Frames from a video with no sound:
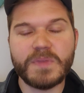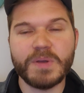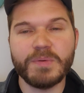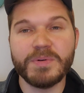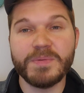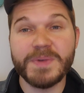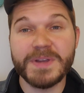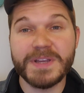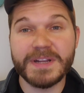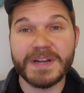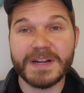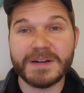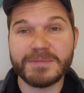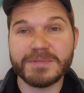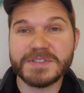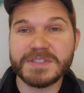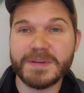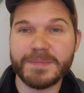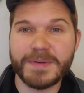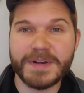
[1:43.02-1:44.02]
When we connect
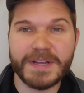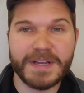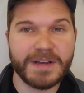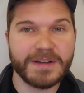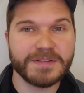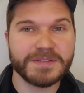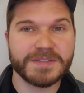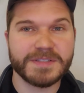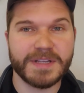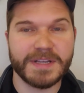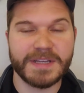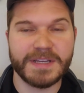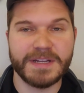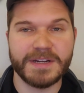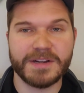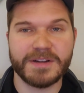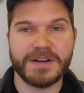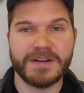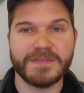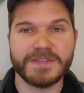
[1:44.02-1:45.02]
with somebody else, like
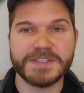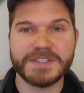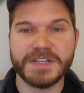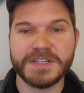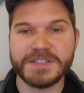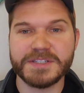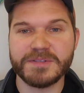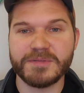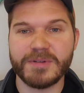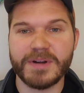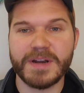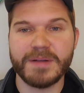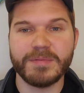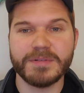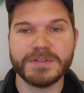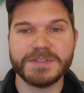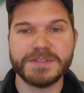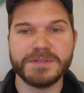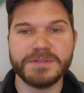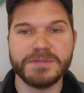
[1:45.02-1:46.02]
in a conversation, we're
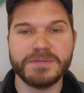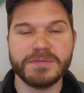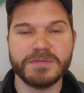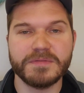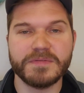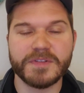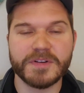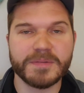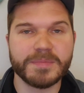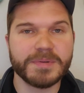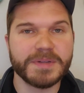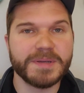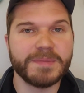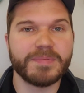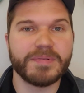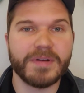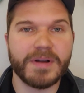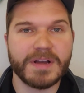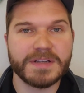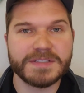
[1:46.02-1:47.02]
able to verbally
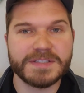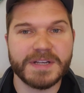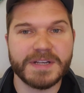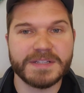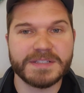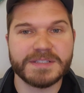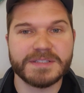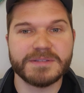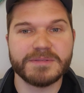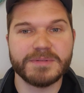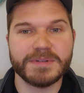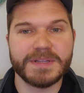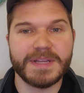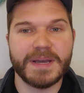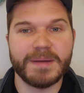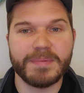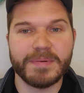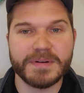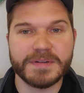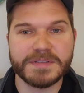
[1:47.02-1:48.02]
process with
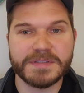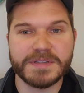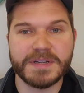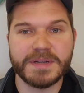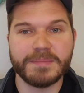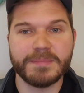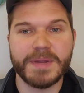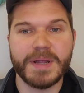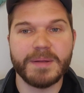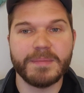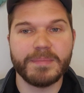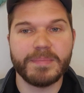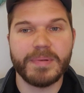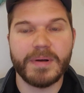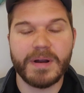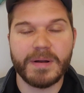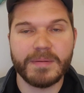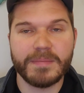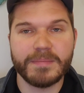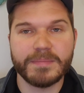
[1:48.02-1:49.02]
that person and
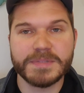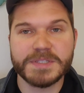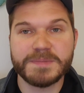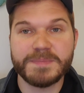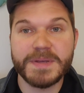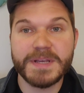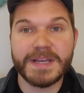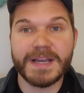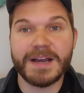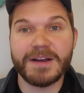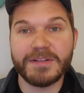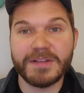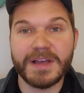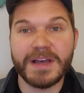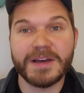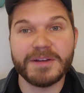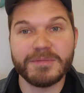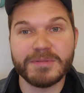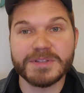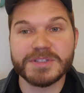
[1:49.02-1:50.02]
speak out
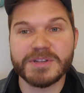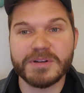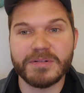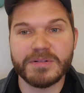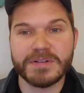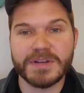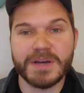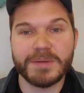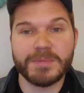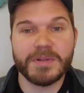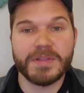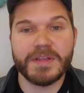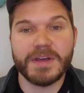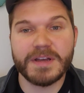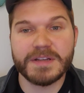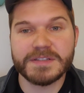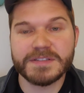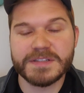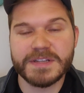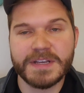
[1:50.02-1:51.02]
loud what's going on with
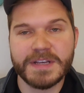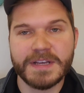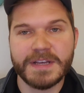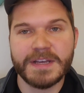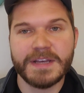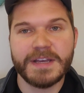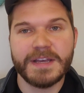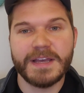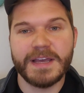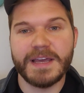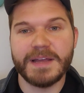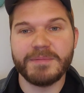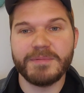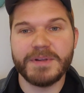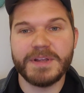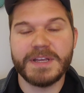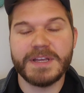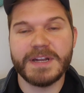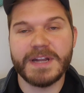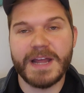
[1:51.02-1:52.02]
us. And
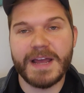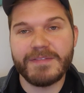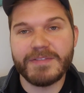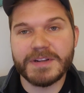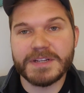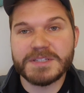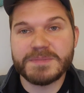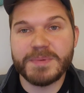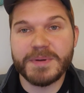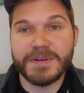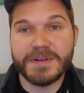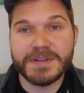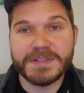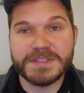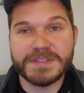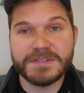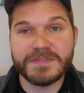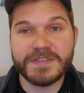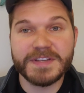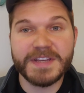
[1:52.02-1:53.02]
we can have an
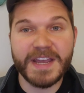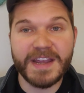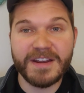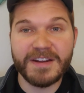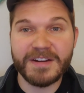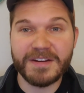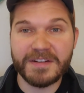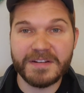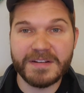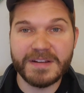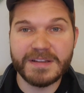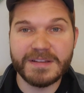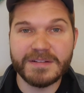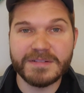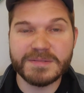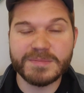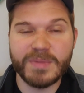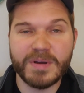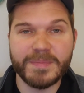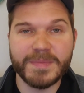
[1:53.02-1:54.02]
experience of care in
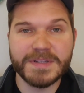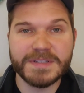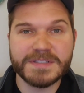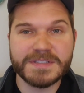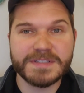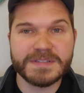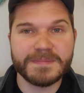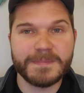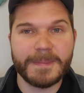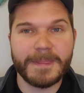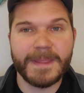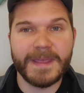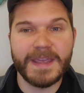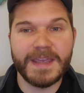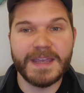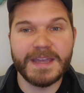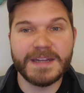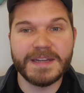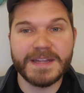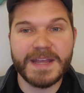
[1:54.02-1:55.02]
those moments,
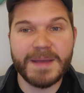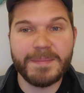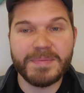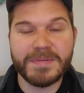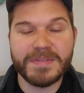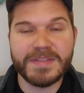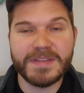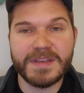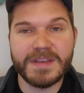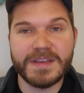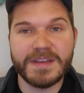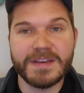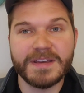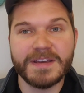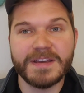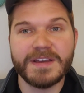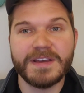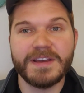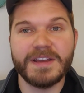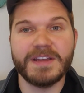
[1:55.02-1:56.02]
and empathy,
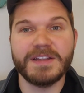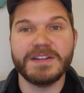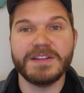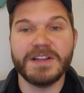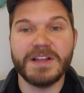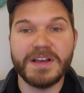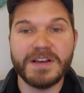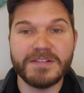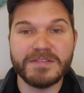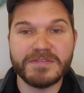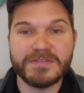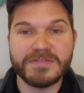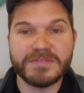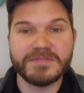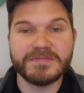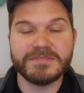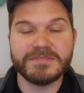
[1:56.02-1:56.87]
and love,